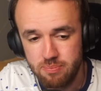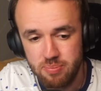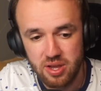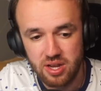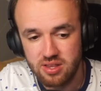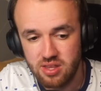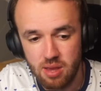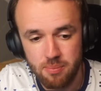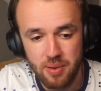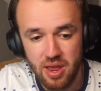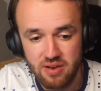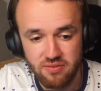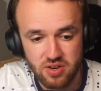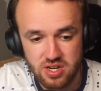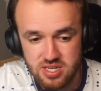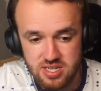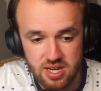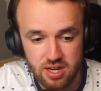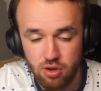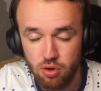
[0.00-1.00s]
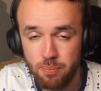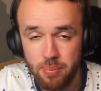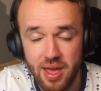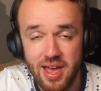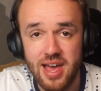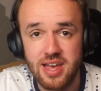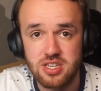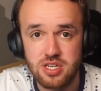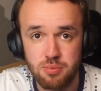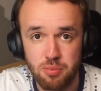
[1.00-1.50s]
picked up every single
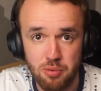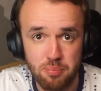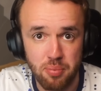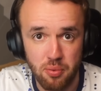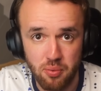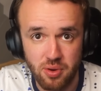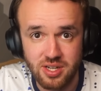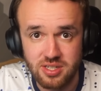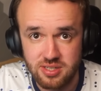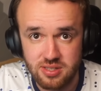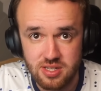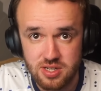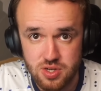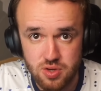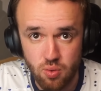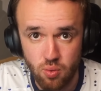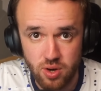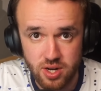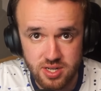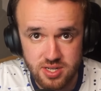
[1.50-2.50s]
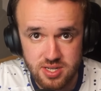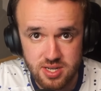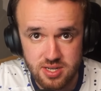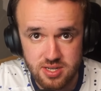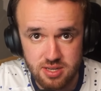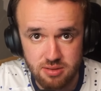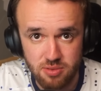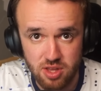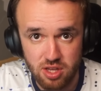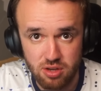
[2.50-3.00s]
possible point in the scoring
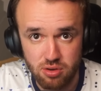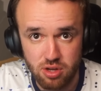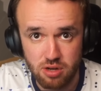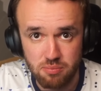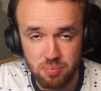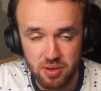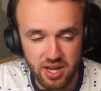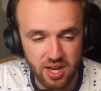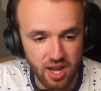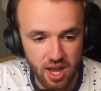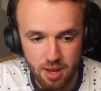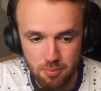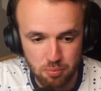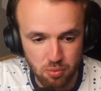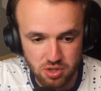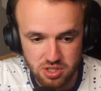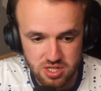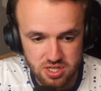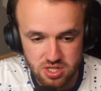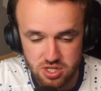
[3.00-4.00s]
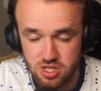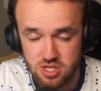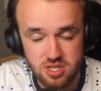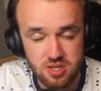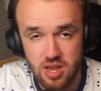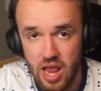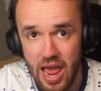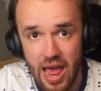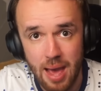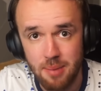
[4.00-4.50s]
system that you could pick up, which is just
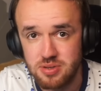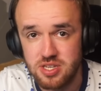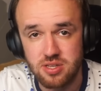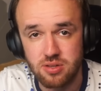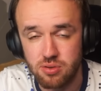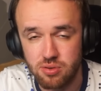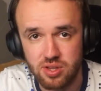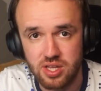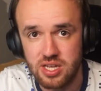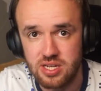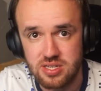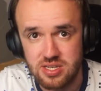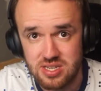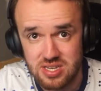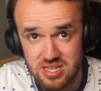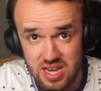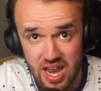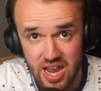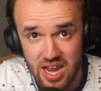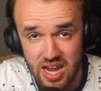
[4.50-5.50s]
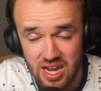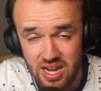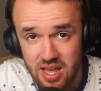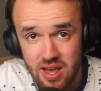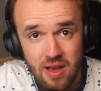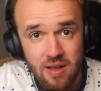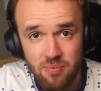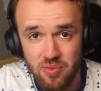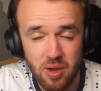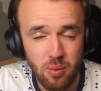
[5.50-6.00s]
absolutely insane.
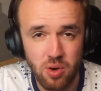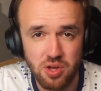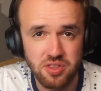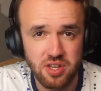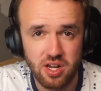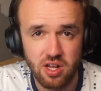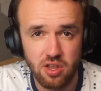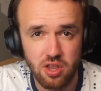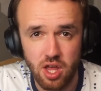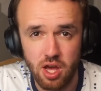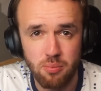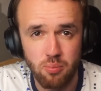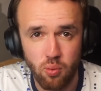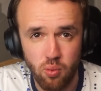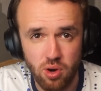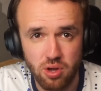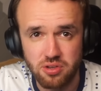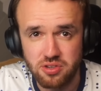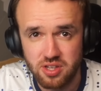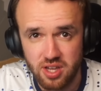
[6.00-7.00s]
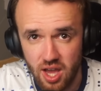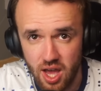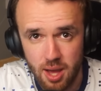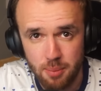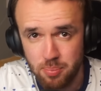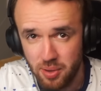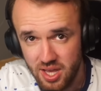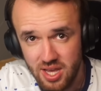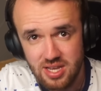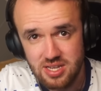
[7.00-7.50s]
They won the Club World
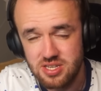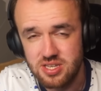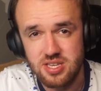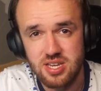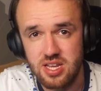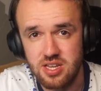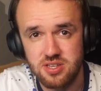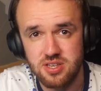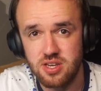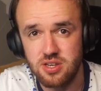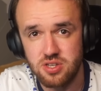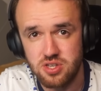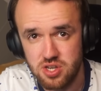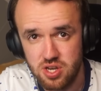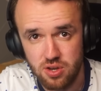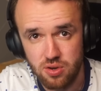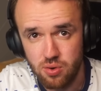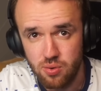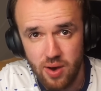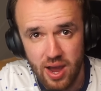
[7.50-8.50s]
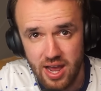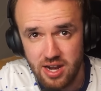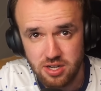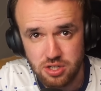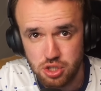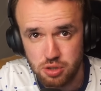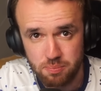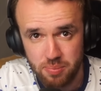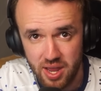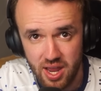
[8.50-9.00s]
Cup Season 2 out of
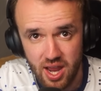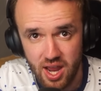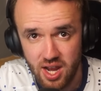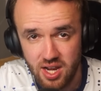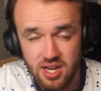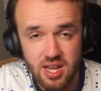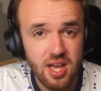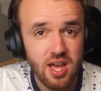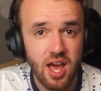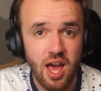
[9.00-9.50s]
Japan.